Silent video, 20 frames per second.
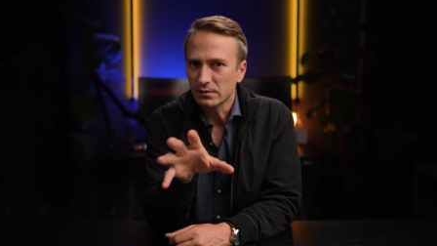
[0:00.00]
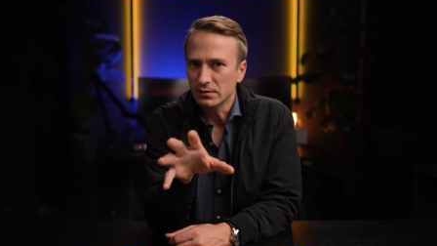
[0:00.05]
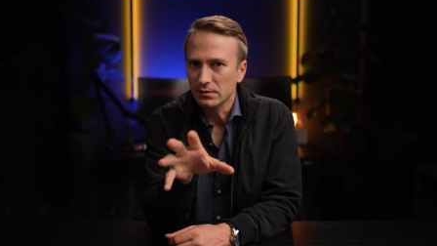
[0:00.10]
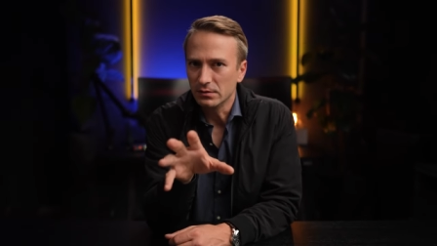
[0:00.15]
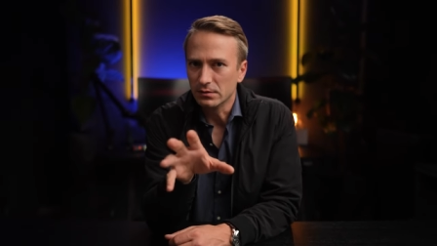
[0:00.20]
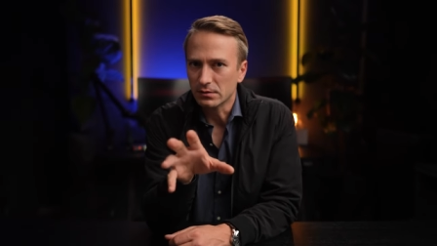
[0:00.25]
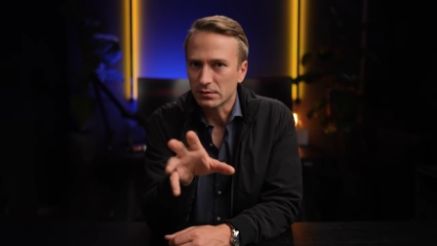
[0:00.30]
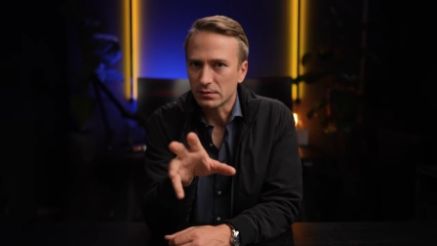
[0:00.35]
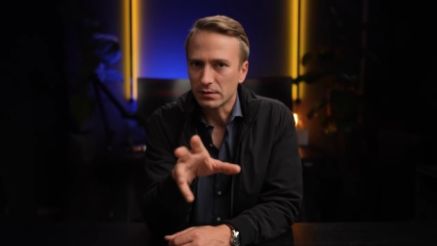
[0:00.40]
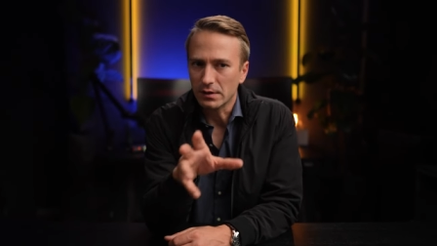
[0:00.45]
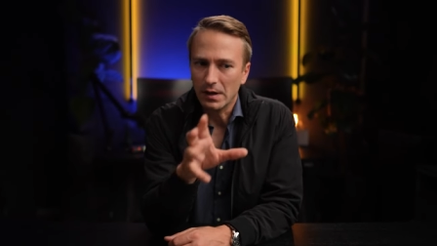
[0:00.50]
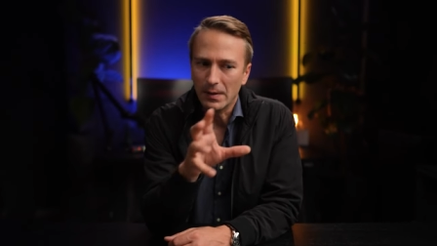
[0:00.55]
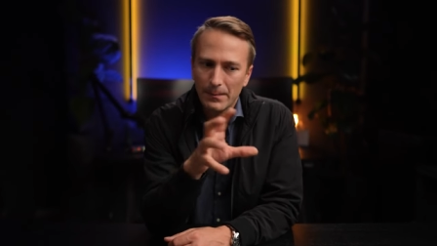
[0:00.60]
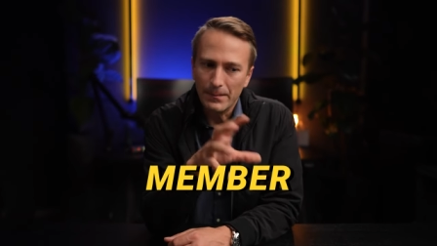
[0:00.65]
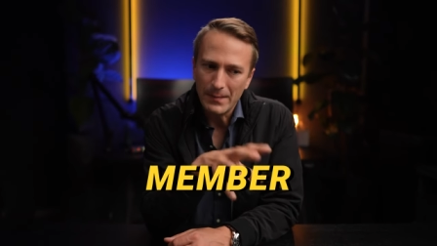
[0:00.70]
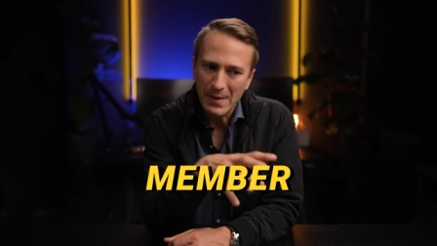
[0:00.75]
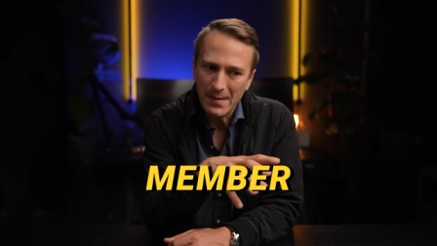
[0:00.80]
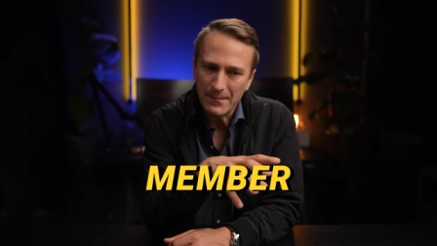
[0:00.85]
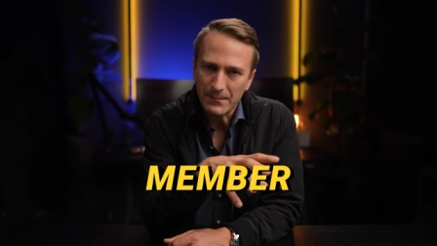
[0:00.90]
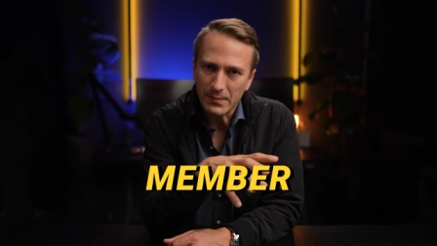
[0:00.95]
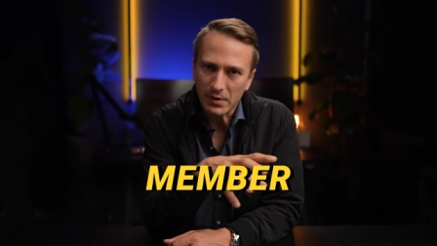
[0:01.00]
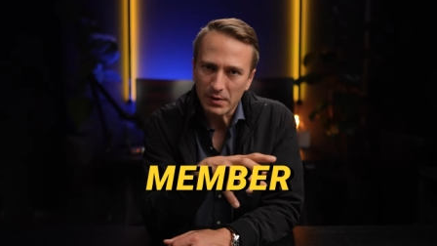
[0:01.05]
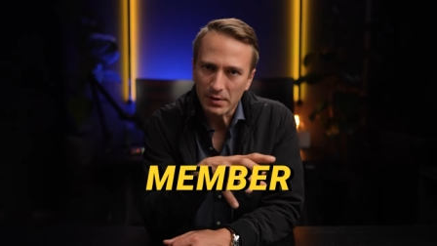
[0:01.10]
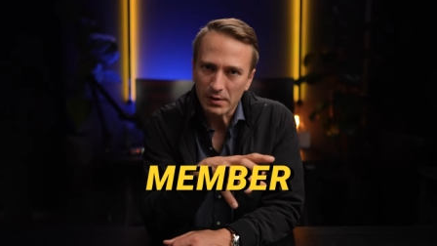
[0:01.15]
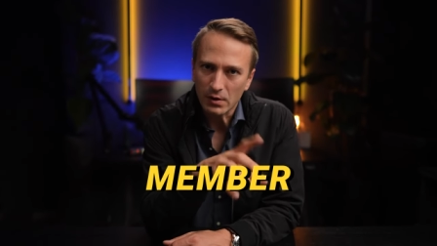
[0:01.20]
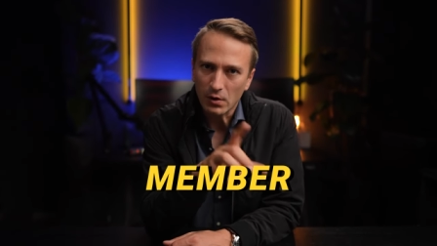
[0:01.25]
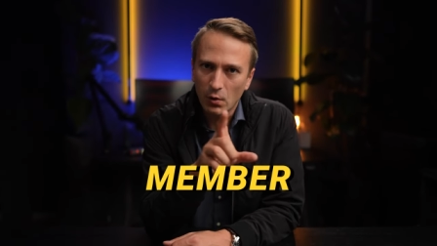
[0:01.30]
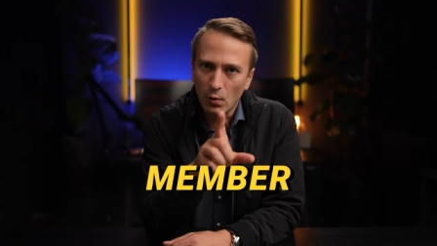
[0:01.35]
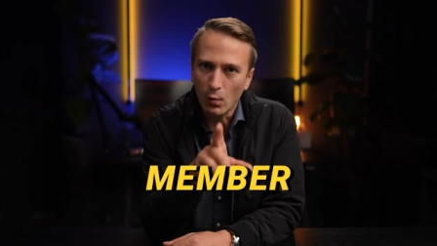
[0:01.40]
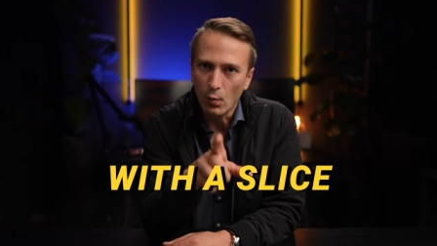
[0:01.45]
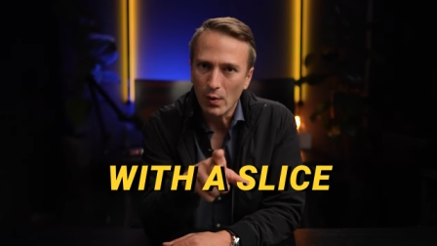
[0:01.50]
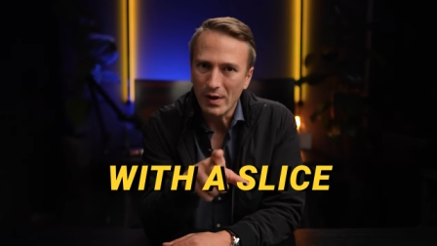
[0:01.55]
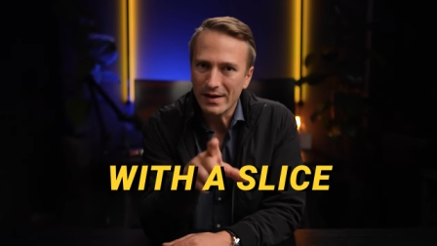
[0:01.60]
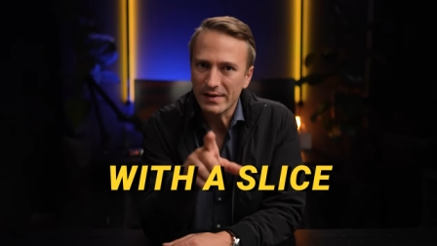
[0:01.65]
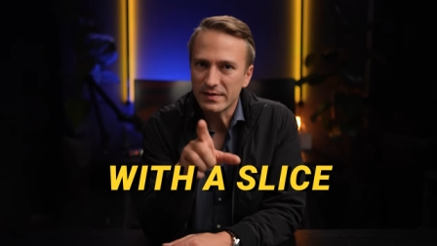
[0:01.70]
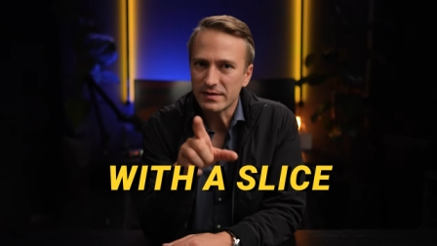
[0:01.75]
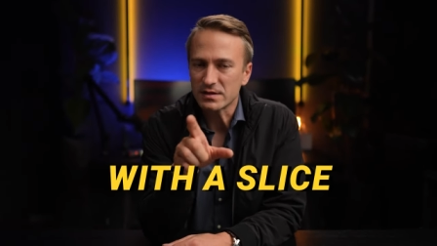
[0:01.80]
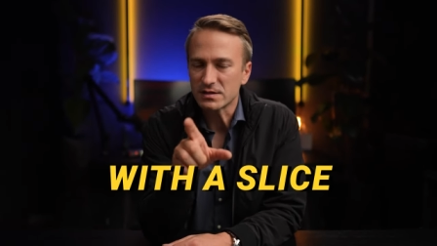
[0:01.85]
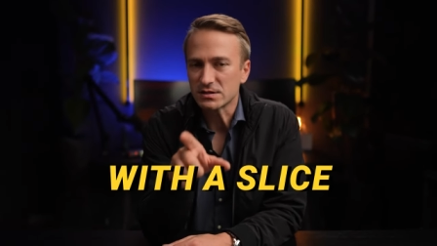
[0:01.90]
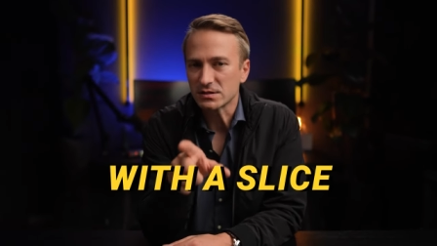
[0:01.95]
you're a member
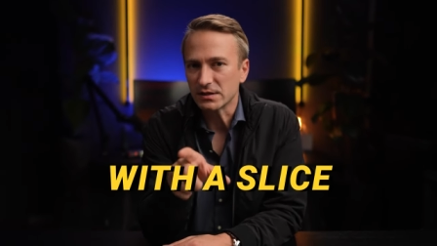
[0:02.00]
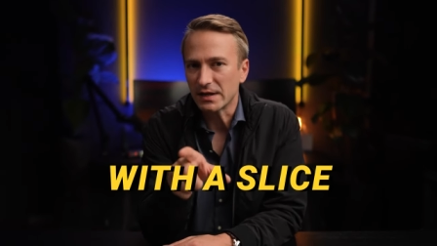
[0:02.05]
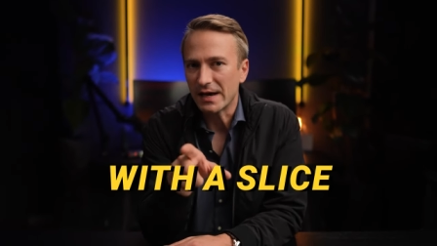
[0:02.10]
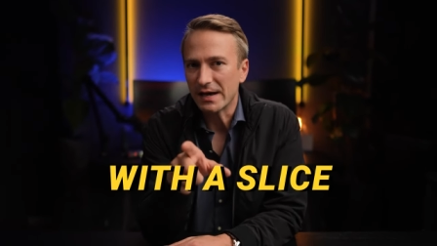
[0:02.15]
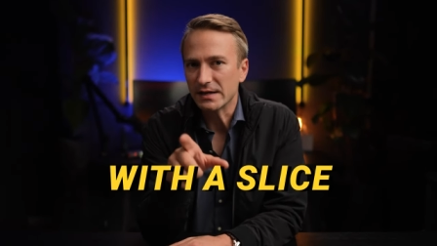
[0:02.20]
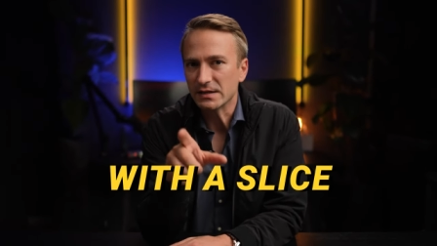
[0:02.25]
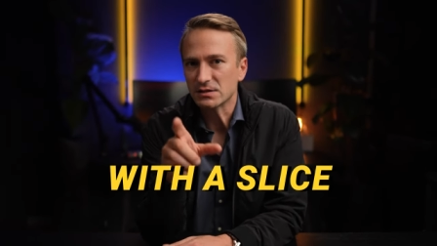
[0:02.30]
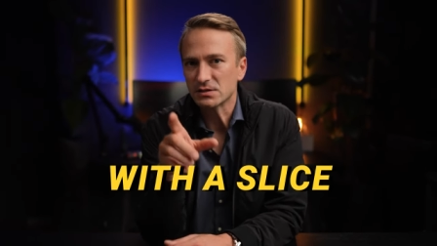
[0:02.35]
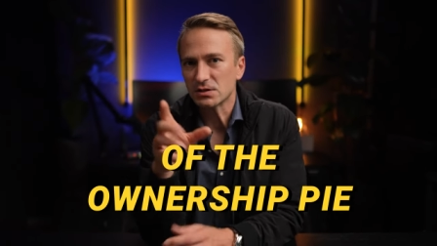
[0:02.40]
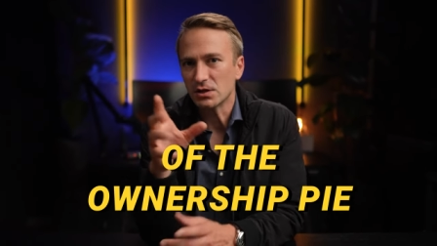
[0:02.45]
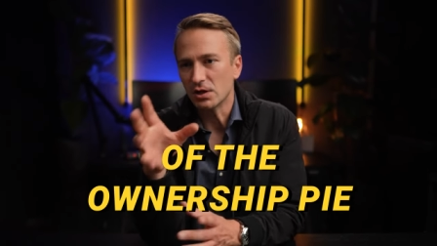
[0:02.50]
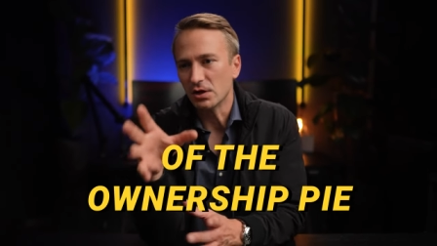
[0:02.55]
with a slice